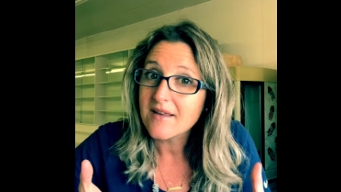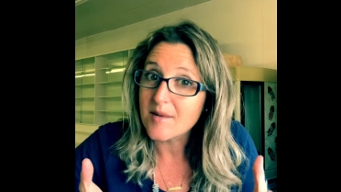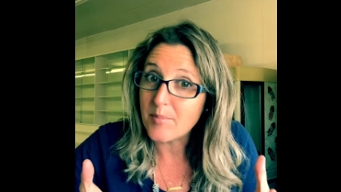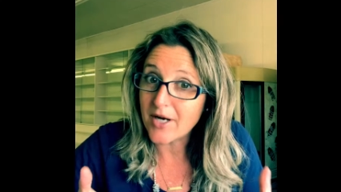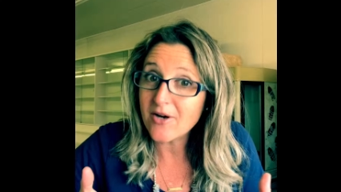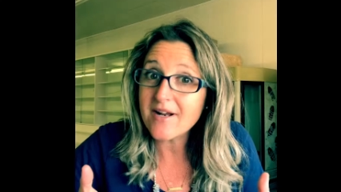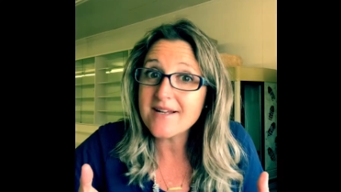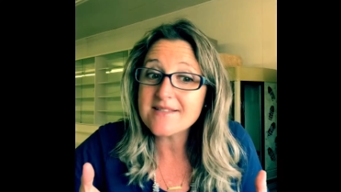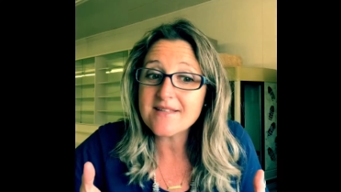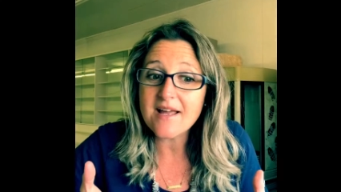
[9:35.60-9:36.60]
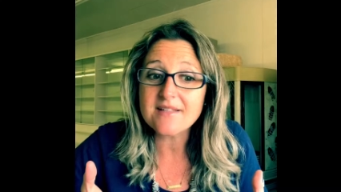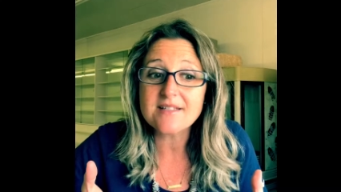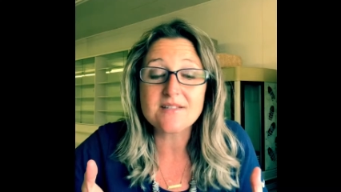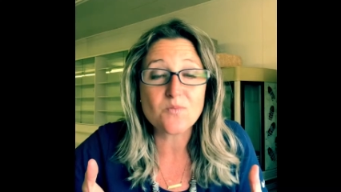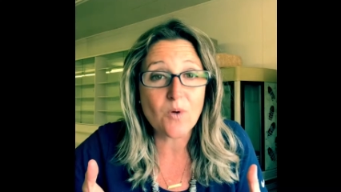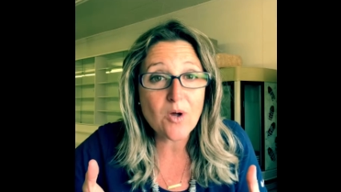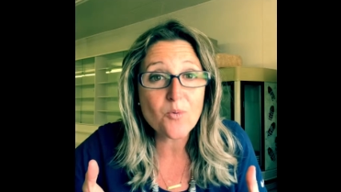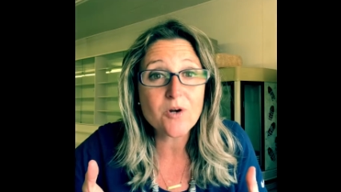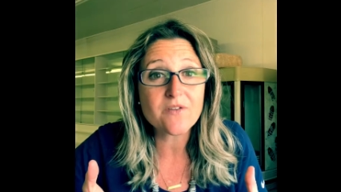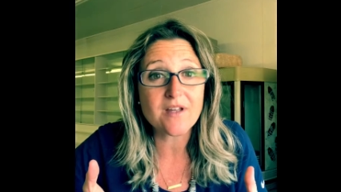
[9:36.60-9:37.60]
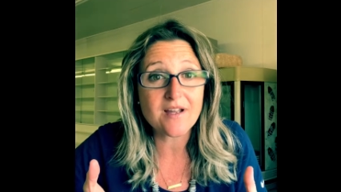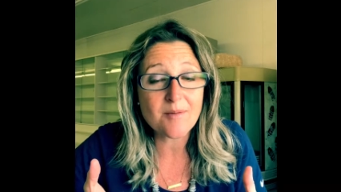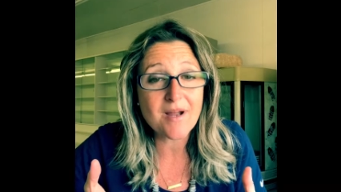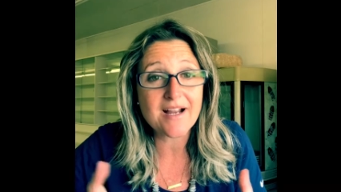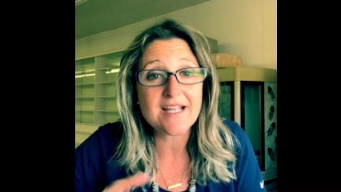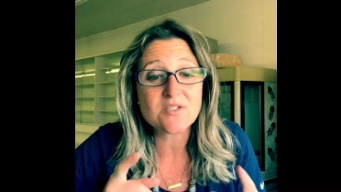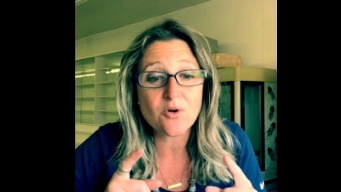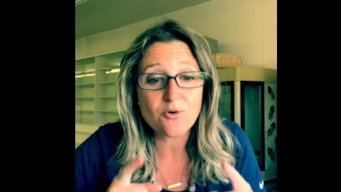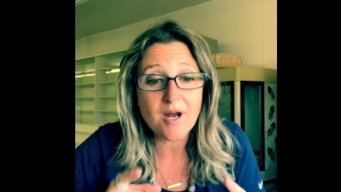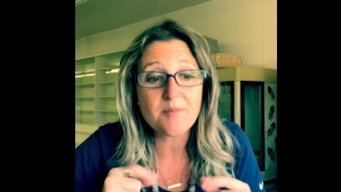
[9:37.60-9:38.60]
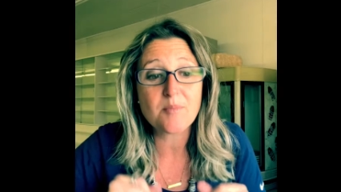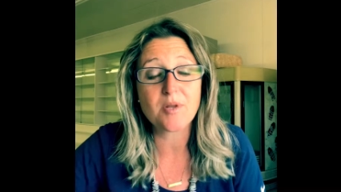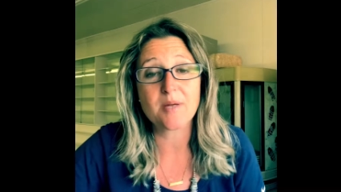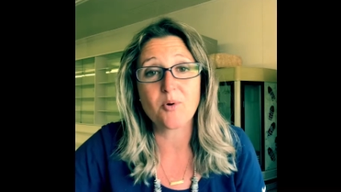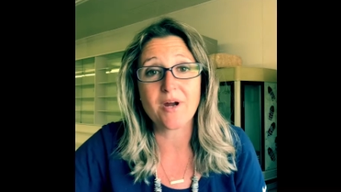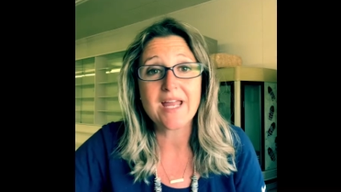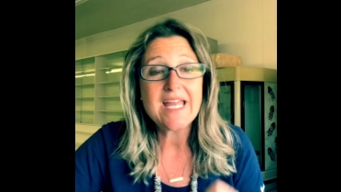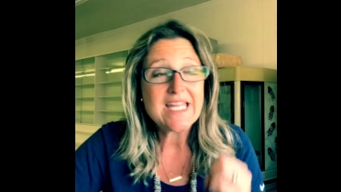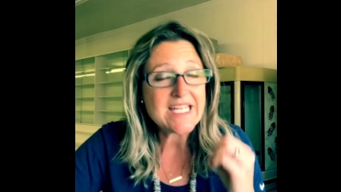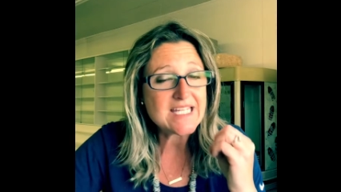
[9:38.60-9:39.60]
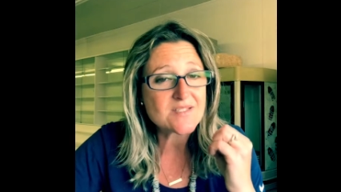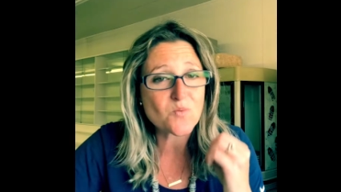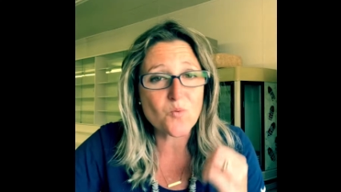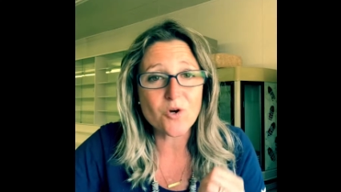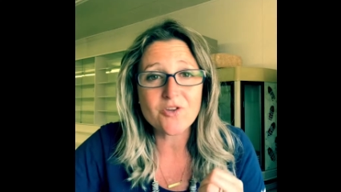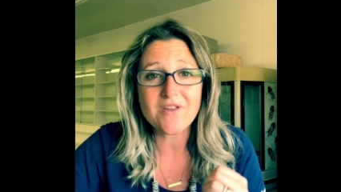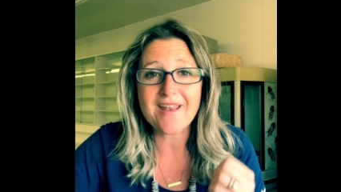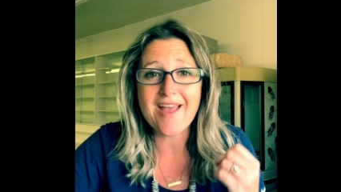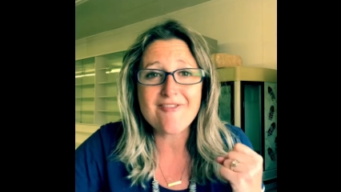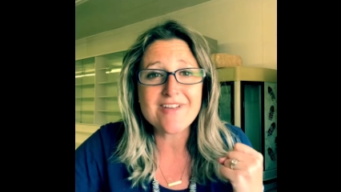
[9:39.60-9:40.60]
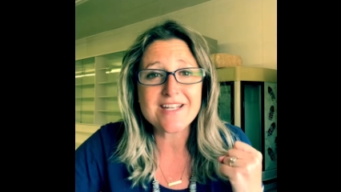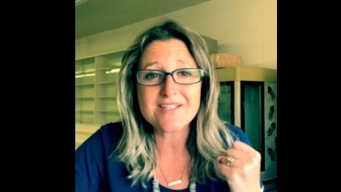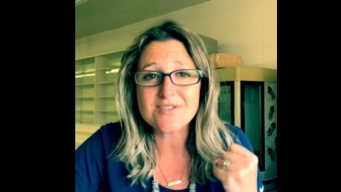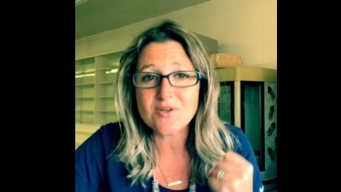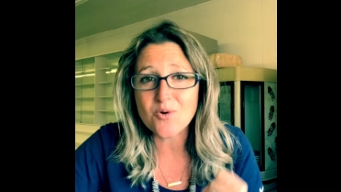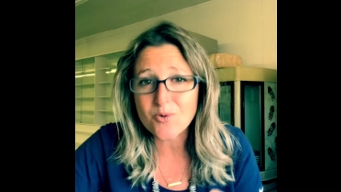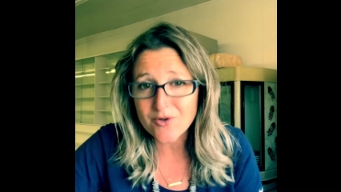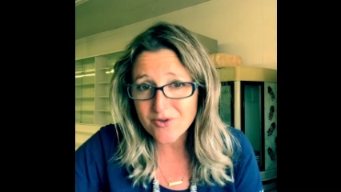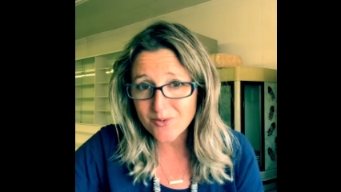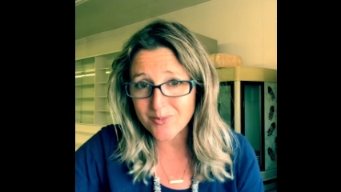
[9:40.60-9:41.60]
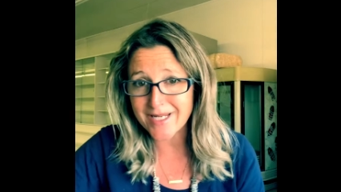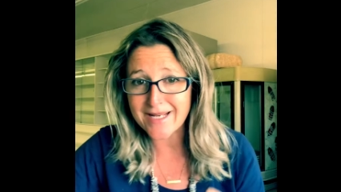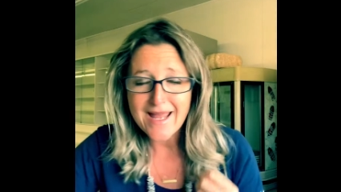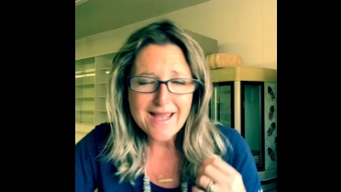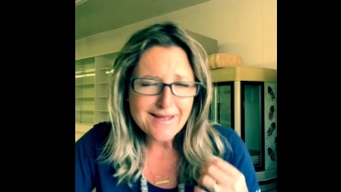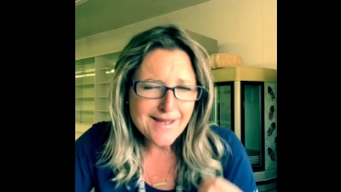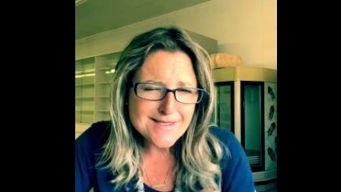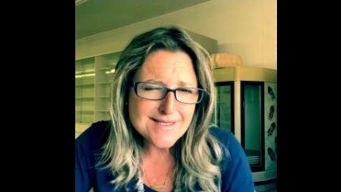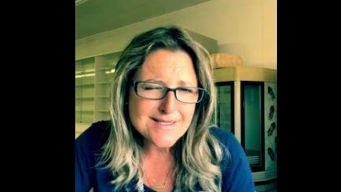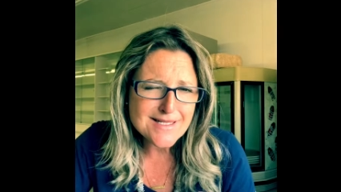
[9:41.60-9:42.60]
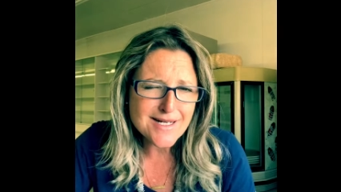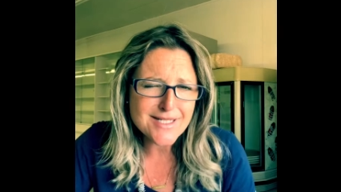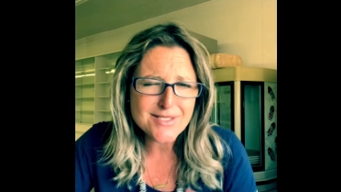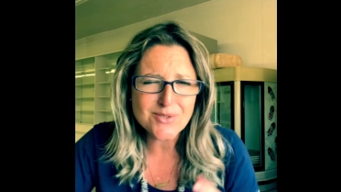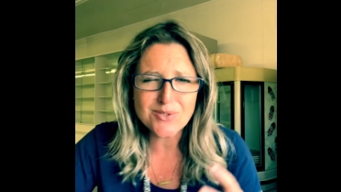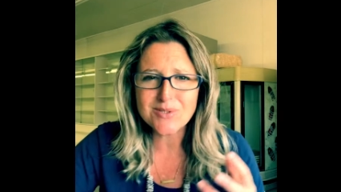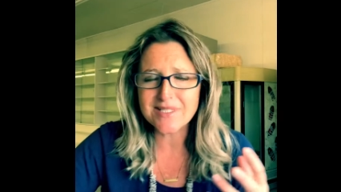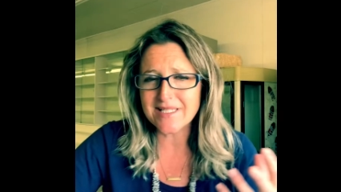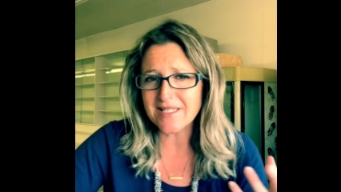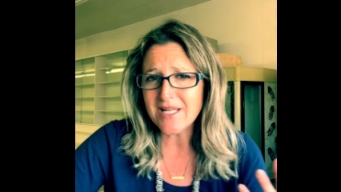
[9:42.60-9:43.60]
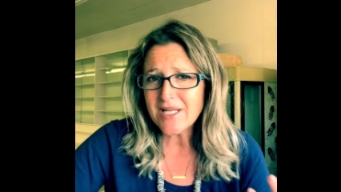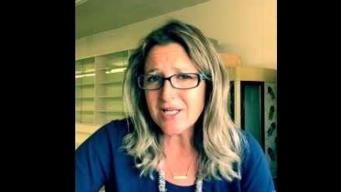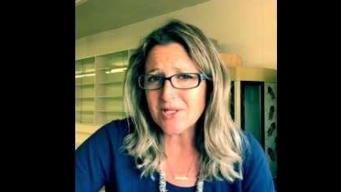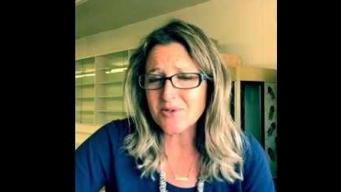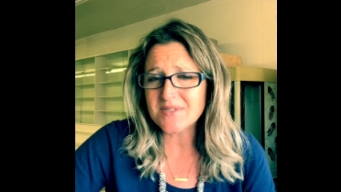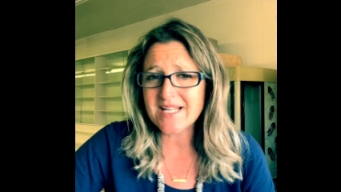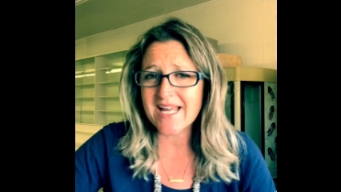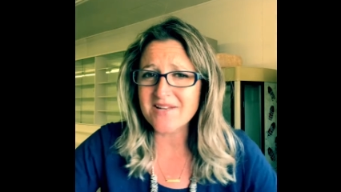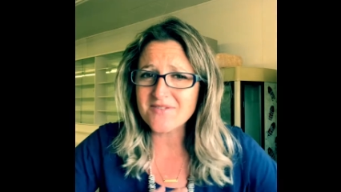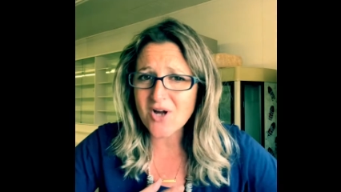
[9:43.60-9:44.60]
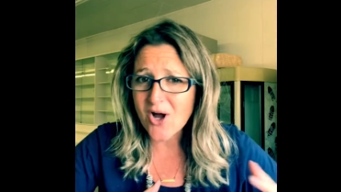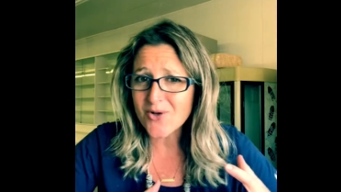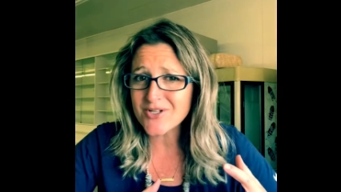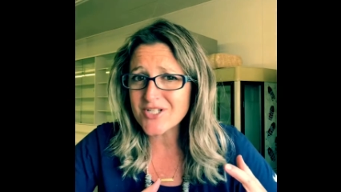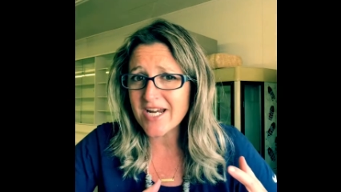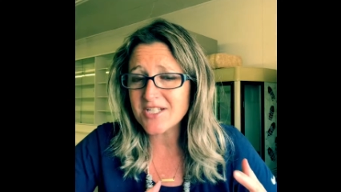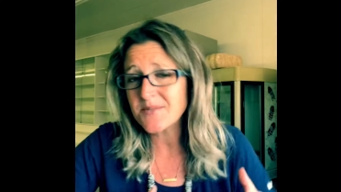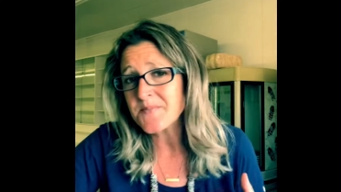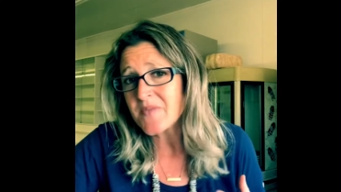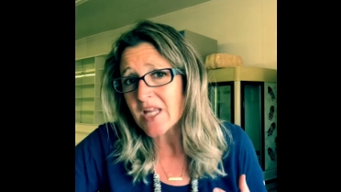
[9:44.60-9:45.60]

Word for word: The Paradise set is well worth it. Come on, guys, go grab the Playboy. He is worth it. Evan is so worth the read. Yes, it's young adult and, you know, it's kind of college age.